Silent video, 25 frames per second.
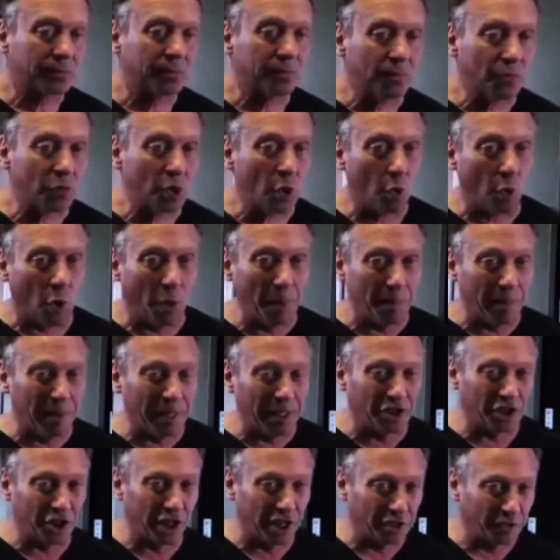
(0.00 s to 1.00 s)
one
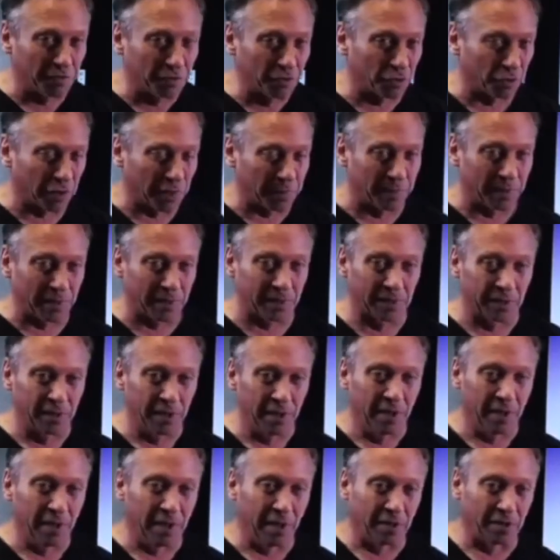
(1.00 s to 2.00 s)
big change in treatment,
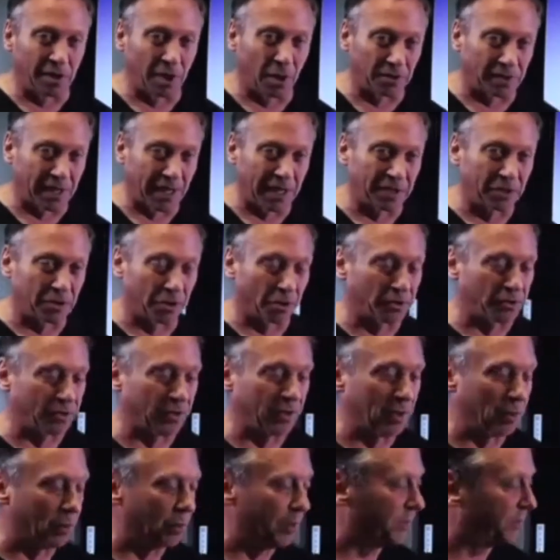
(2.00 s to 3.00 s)
adults and children,
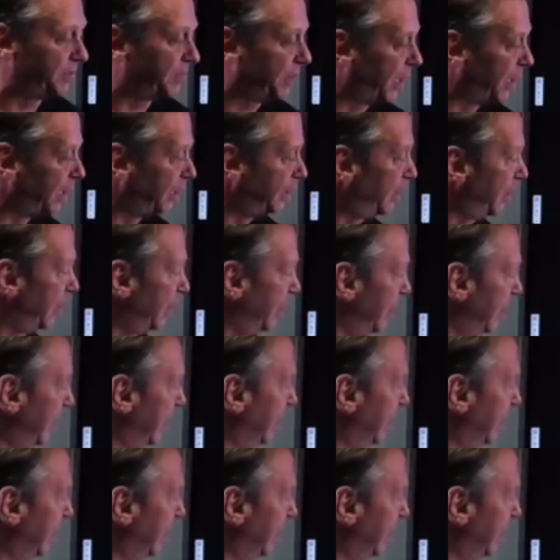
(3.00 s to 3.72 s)
that we've done in